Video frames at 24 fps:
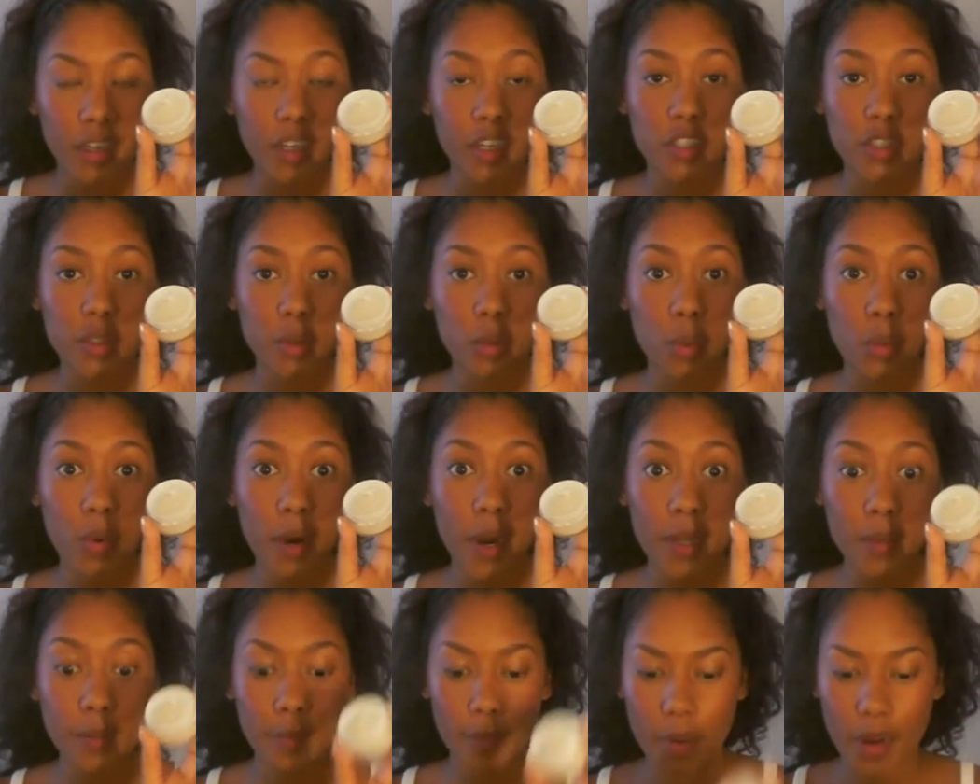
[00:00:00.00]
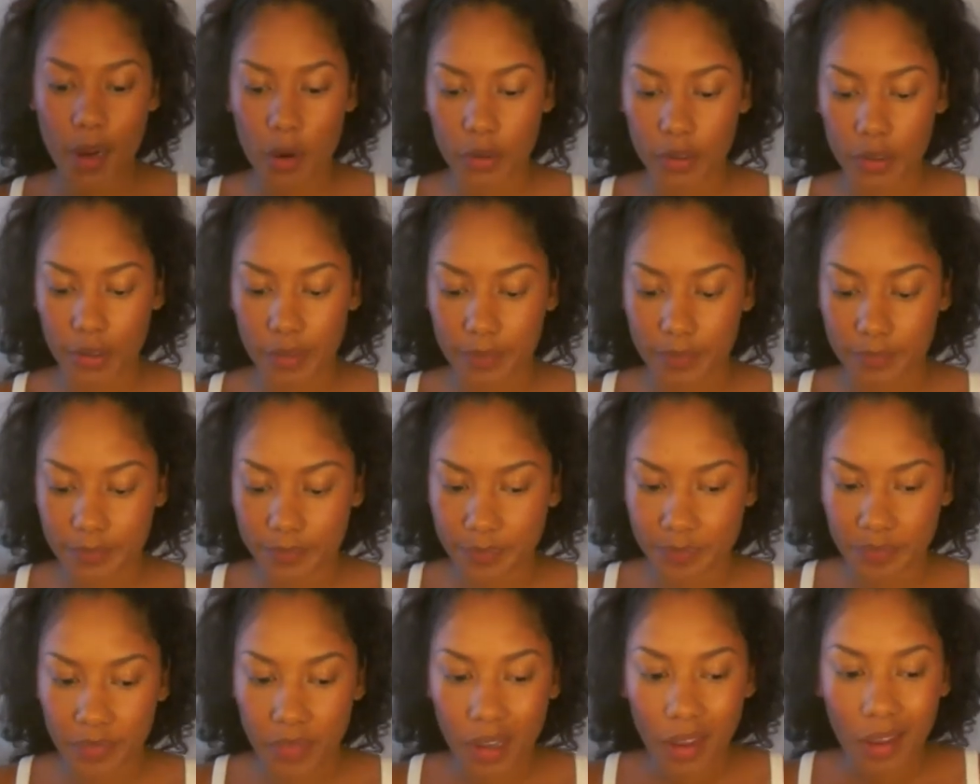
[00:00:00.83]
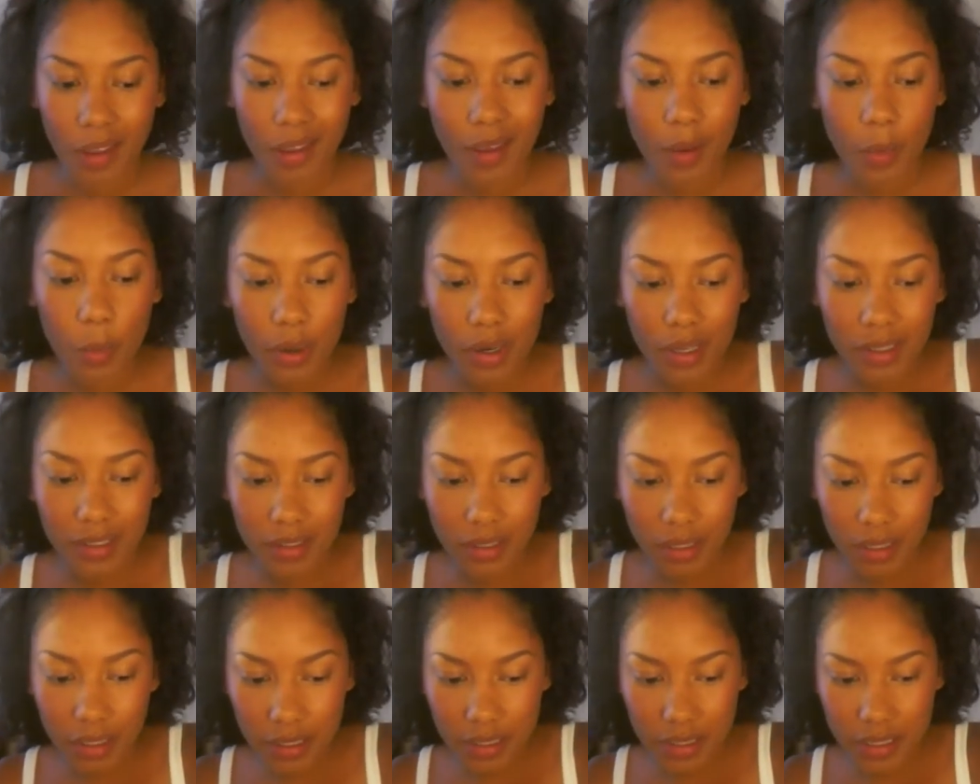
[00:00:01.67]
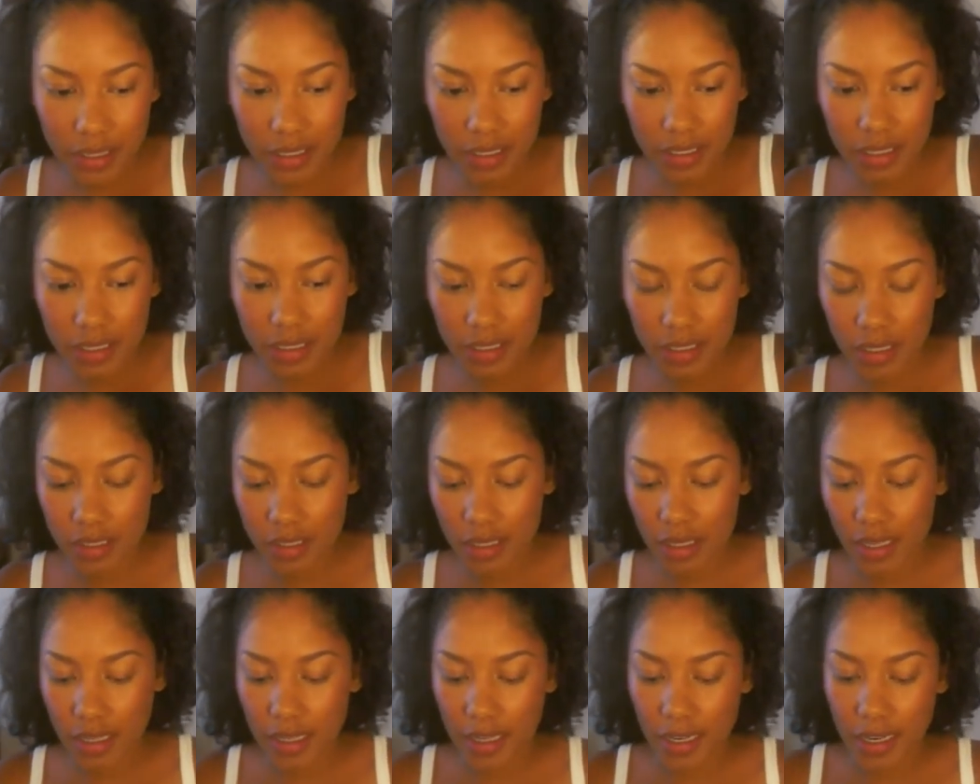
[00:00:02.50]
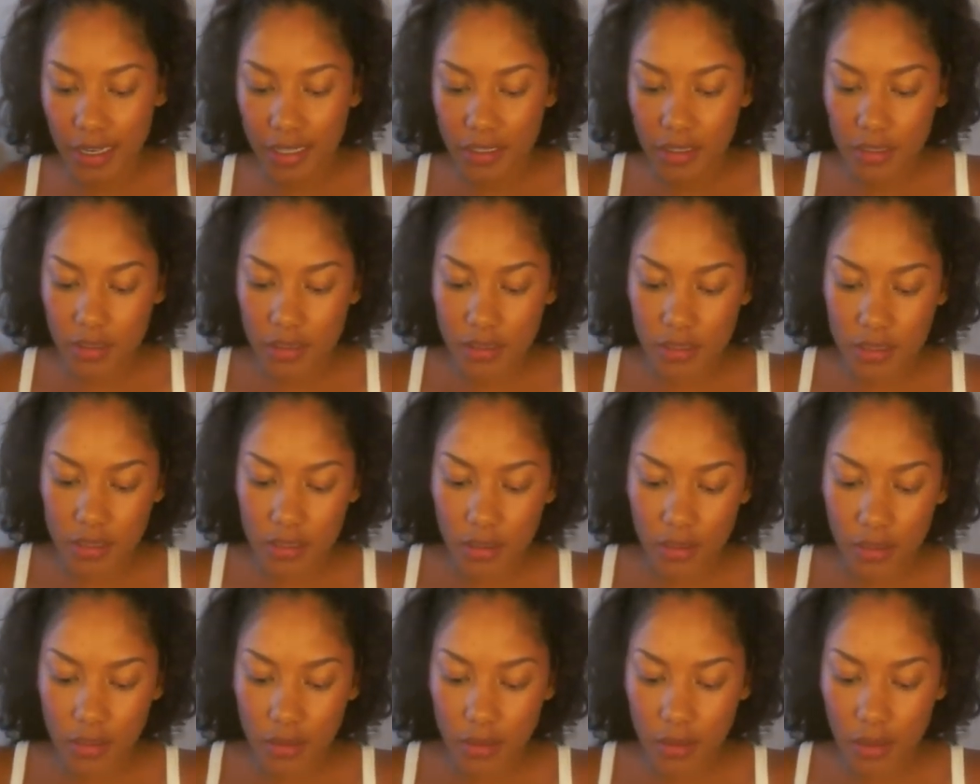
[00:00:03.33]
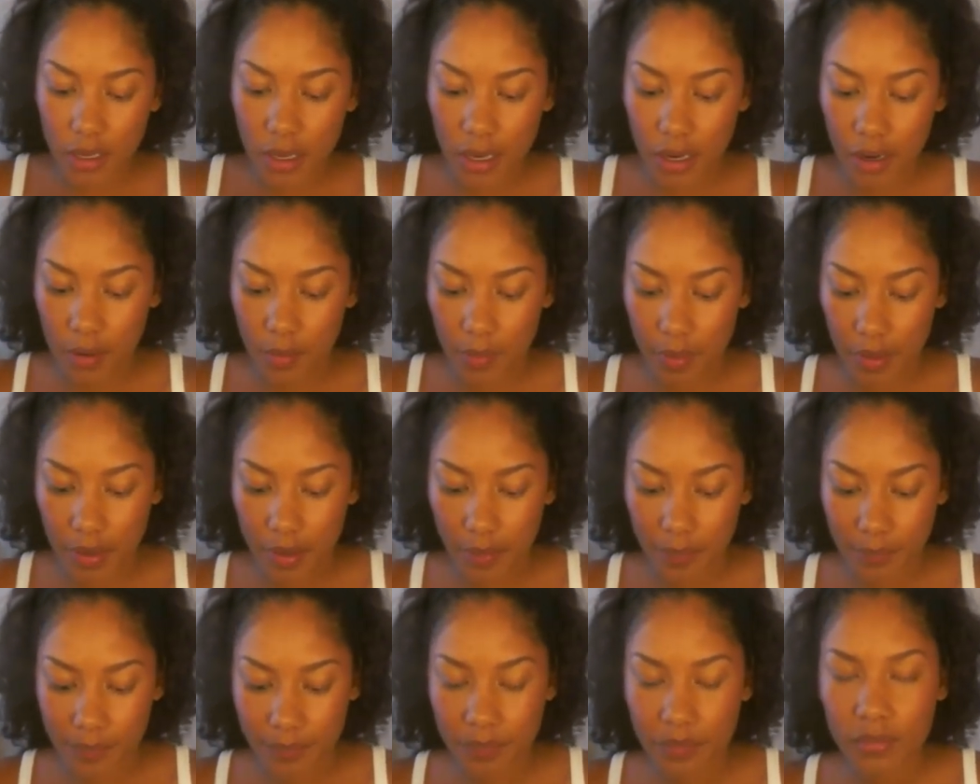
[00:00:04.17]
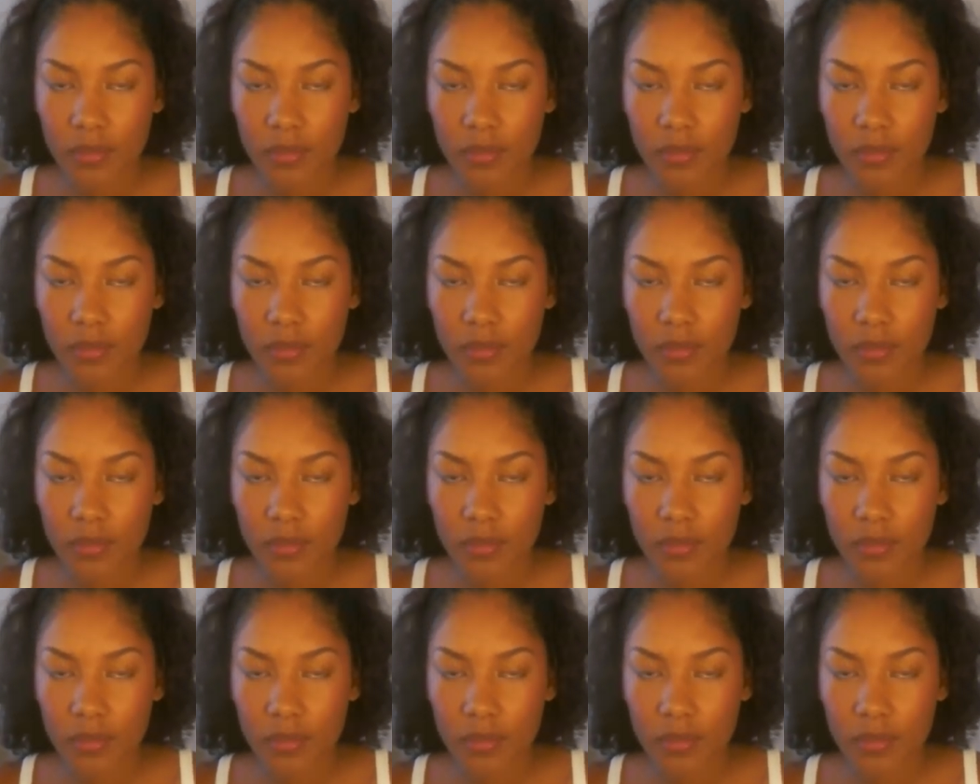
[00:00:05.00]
It's a white powder, and what it does is it enlightens the area.